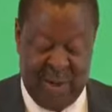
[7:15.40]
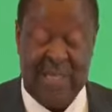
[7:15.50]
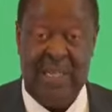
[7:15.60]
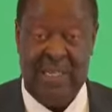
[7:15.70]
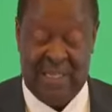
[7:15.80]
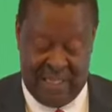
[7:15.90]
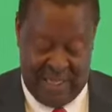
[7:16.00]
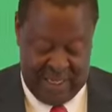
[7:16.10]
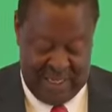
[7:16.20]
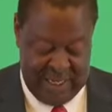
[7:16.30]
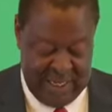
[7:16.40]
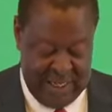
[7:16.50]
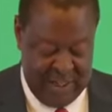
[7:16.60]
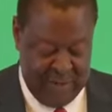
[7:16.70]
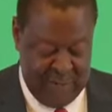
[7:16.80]
Your Excellencies, ladies
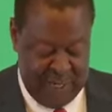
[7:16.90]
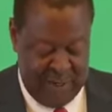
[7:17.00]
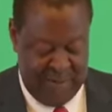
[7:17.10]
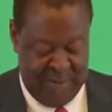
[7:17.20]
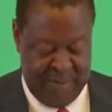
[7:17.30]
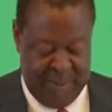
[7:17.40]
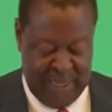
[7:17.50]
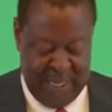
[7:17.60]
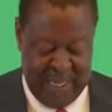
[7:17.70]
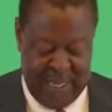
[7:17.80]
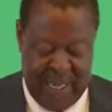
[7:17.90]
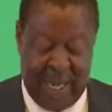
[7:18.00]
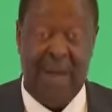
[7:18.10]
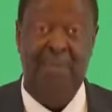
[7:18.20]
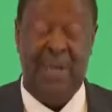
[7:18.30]
and gentlemen,
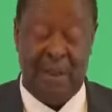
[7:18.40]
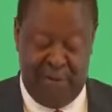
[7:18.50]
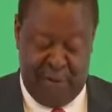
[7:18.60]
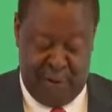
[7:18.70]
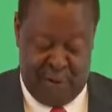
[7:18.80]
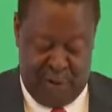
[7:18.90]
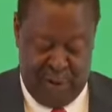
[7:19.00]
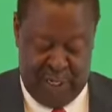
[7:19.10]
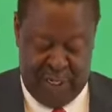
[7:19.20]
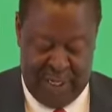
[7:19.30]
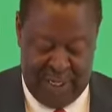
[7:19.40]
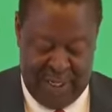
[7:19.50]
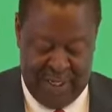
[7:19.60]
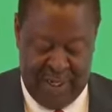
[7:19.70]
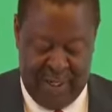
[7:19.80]
I am therefore honored
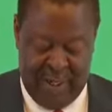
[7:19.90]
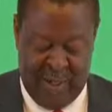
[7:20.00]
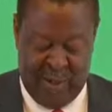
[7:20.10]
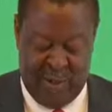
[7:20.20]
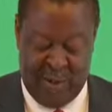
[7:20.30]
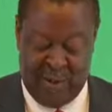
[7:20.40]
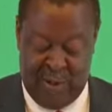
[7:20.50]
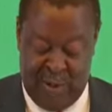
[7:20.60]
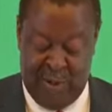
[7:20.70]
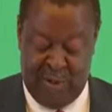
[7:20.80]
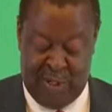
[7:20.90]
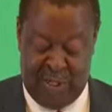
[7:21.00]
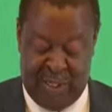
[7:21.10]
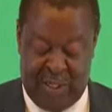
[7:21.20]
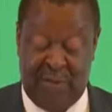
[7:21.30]
to
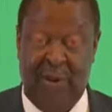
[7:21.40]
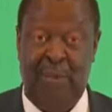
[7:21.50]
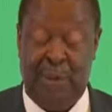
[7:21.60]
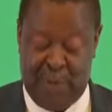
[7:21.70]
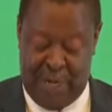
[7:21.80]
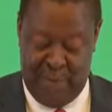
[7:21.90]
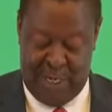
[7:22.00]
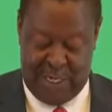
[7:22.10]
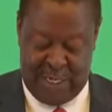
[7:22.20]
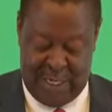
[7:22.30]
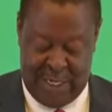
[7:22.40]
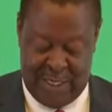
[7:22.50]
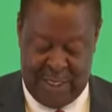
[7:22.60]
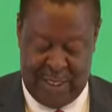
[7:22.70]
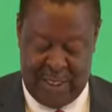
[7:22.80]
introduce the former Prime Minister
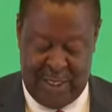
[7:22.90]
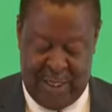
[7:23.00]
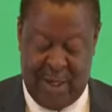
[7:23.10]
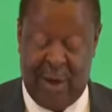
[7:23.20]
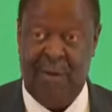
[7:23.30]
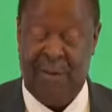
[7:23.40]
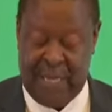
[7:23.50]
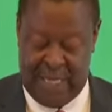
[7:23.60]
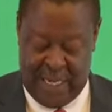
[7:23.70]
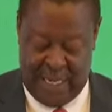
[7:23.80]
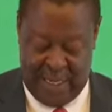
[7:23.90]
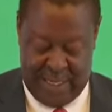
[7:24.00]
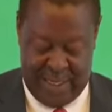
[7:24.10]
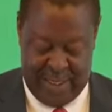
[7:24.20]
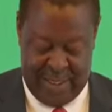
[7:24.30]
of Kenya,
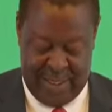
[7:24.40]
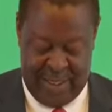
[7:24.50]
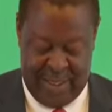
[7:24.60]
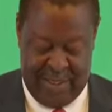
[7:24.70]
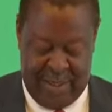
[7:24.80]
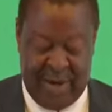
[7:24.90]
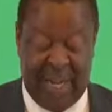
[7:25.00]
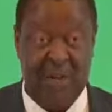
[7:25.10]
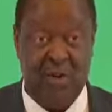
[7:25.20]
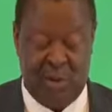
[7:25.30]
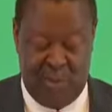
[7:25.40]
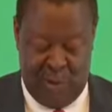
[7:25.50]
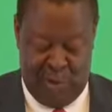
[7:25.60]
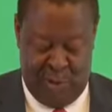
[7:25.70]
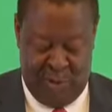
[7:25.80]
the Right
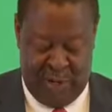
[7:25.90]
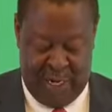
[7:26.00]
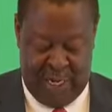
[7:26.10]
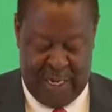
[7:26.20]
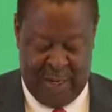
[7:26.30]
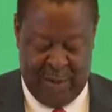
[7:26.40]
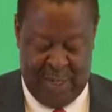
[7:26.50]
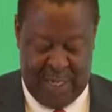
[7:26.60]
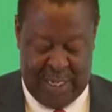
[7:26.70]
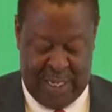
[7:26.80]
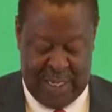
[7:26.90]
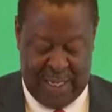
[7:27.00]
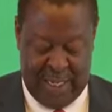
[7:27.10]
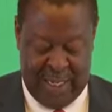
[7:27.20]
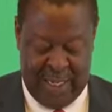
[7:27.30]
Honorable Raila Odinga,